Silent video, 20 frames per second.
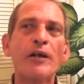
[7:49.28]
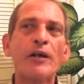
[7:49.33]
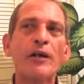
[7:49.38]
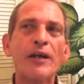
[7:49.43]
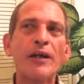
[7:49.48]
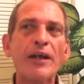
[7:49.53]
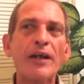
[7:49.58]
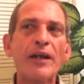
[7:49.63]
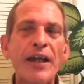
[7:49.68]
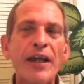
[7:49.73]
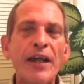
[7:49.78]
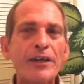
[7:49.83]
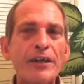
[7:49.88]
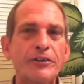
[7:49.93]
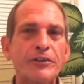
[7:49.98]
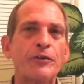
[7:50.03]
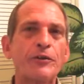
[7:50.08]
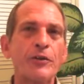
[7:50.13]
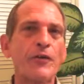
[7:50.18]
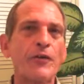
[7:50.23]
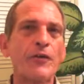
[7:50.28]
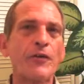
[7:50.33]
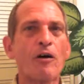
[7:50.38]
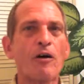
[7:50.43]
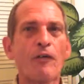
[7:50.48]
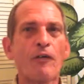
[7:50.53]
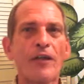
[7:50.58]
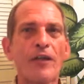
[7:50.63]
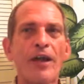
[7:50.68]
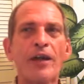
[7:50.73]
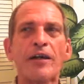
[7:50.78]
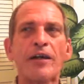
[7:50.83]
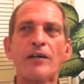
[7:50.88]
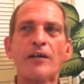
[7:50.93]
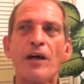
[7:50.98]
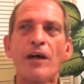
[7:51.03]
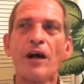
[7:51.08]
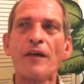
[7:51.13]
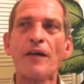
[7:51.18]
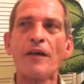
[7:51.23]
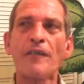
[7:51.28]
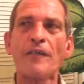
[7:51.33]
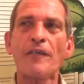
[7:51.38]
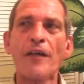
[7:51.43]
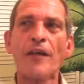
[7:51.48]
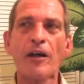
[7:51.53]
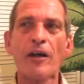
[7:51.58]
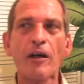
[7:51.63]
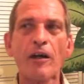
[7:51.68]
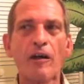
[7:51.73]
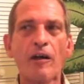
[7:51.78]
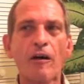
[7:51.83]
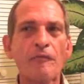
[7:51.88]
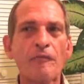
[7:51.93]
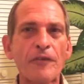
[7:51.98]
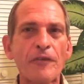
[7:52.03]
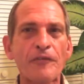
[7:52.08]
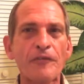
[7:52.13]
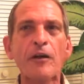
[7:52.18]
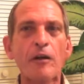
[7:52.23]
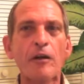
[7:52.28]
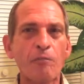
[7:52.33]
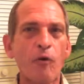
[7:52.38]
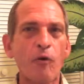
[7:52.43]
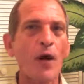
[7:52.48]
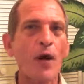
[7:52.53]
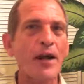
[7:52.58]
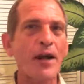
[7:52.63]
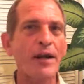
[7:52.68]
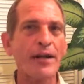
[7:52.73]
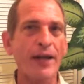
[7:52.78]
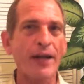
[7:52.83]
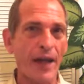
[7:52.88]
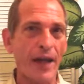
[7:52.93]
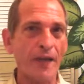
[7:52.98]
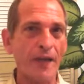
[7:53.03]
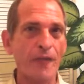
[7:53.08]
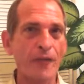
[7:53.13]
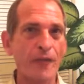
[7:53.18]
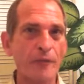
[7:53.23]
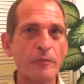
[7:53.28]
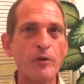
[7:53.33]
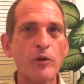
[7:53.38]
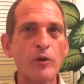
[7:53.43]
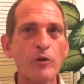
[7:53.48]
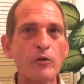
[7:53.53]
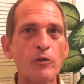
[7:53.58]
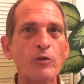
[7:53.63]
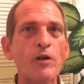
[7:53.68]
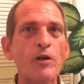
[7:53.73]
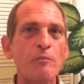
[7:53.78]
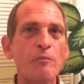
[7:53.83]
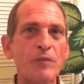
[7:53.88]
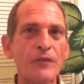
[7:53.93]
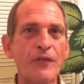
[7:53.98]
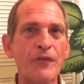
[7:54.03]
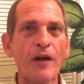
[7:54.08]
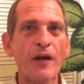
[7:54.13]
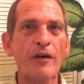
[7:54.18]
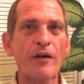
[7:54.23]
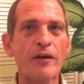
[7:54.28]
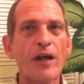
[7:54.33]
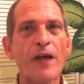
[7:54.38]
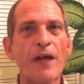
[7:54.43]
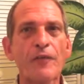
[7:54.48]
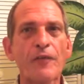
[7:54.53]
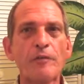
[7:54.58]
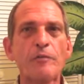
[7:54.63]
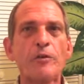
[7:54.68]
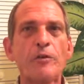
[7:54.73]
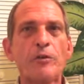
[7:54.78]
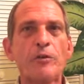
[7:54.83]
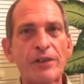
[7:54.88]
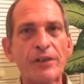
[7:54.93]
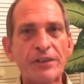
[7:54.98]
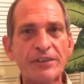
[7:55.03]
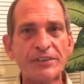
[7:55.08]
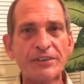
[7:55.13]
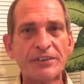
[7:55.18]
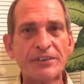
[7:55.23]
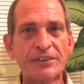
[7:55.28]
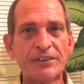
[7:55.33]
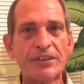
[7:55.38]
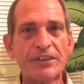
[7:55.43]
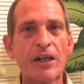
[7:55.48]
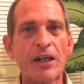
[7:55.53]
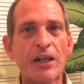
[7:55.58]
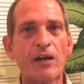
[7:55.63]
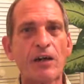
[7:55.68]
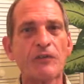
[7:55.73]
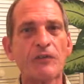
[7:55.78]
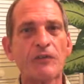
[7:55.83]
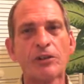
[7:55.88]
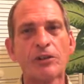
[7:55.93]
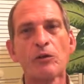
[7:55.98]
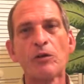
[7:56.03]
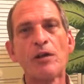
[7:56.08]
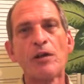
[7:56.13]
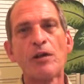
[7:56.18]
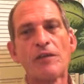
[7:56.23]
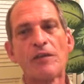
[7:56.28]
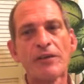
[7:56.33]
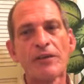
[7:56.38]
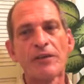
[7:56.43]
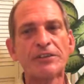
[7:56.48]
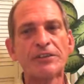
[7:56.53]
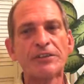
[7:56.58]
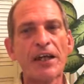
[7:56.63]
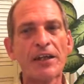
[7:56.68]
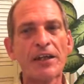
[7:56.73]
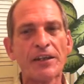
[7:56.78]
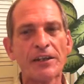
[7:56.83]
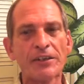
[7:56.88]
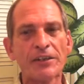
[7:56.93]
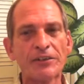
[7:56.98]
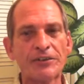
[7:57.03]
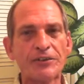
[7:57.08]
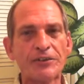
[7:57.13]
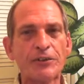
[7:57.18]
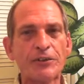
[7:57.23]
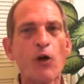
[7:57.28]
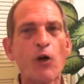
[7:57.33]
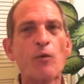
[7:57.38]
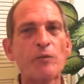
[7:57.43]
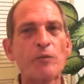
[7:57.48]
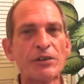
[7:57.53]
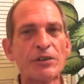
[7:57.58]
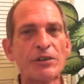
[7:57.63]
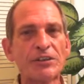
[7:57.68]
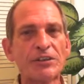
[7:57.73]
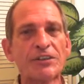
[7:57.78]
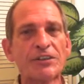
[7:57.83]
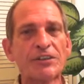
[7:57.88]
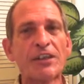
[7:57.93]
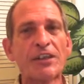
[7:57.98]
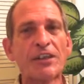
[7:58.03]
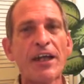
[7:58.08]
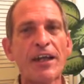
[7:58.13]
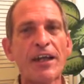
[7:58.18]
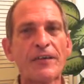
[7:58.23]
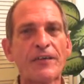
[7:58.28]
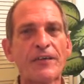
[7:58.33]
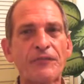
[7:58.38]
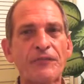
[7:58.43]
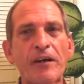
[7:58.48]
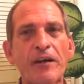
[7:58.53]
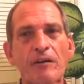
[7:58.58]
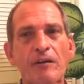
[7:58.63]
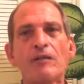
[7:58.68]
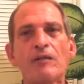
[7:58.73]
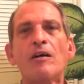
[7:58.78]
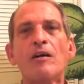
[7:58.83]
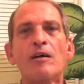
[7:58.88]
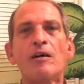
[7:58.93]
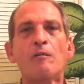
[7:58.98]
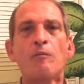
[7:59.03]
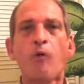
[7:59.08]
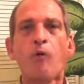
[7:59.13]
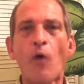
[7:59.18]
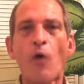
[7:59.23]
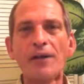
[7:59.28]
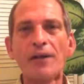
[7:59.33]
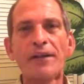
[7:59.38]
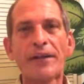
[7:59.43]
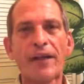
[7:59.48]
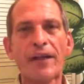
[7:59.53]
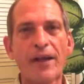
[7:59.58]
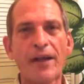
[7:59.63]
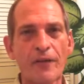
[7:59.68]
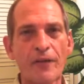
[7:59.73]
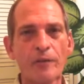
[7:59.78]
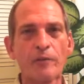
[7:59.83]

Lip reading: get you to the goal. They are the finger pointing at the moon, but they are not the moon itself. So the saying is, don't mistake the finger pointing at the